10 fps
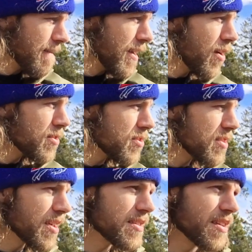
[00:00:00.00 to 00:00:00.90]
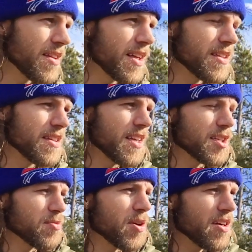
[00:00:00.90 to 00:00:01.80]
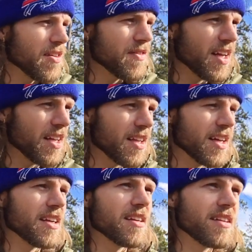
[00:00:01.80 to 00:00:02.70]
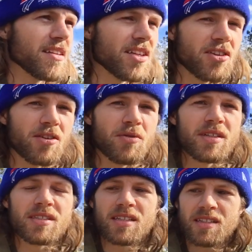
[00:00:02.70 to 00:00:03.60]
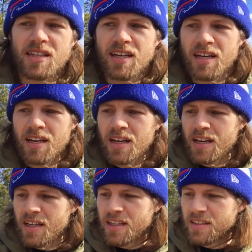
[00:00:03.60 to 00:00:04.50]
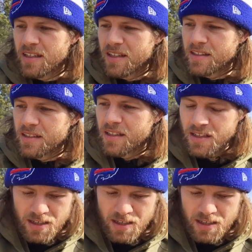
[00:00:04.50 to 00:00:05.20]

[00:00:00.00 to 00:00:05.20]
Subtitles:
He also says, like, the next part of that, like, lyric, when he says it again, he says